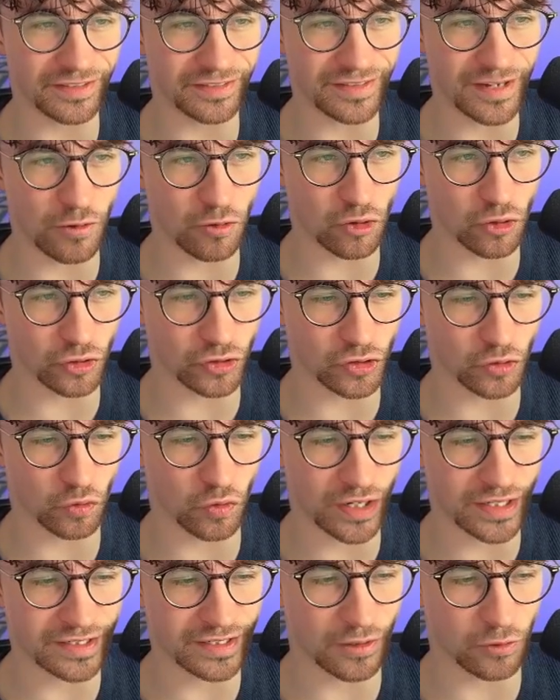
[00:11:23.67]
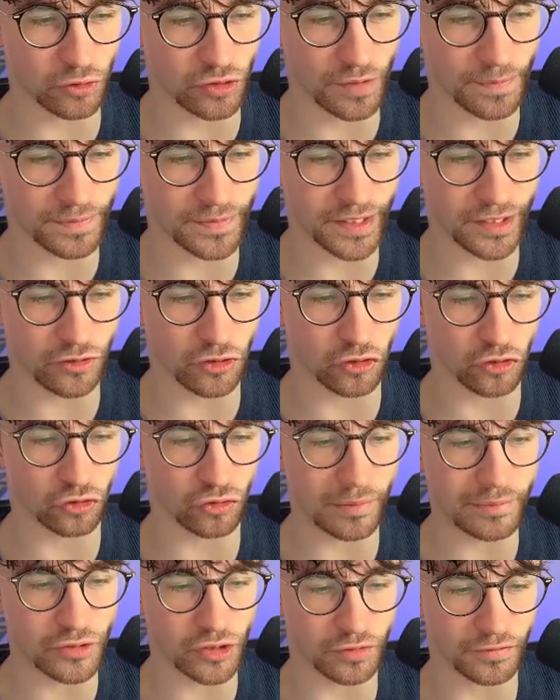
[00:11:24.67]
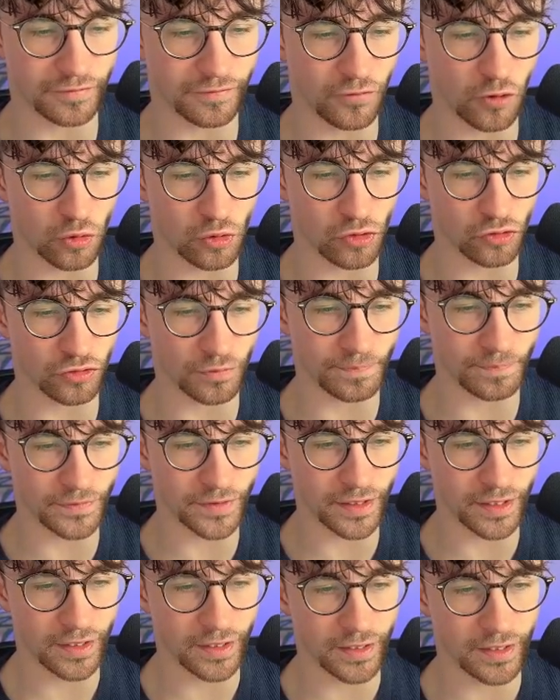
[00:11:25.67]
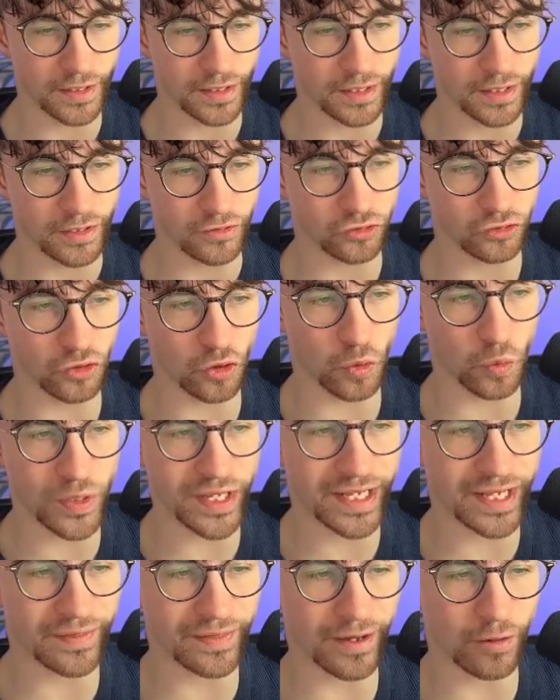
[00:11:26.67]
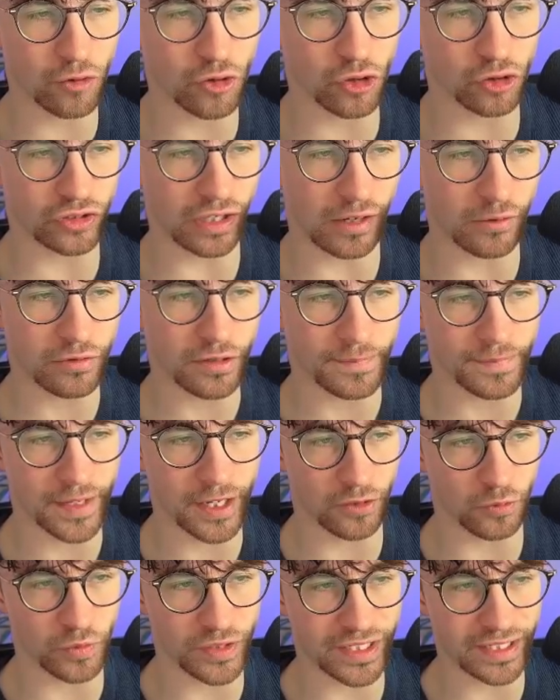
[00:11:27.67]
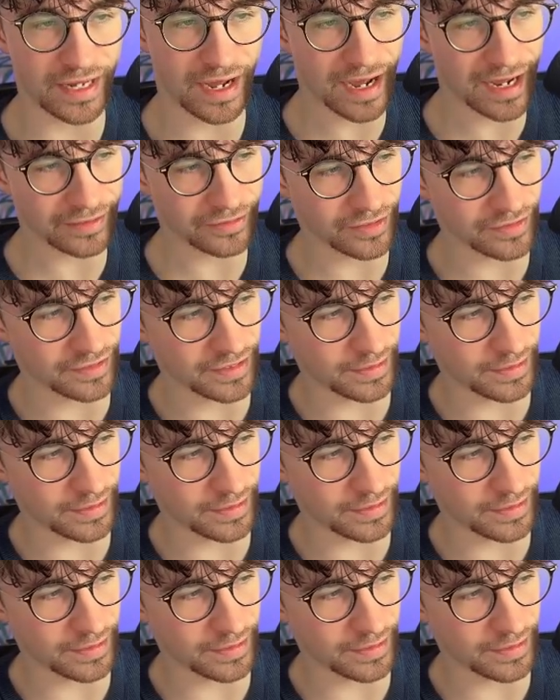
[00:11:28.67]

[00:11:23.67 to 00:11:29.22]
now going to write out the description for us. So we can now go down and we can add the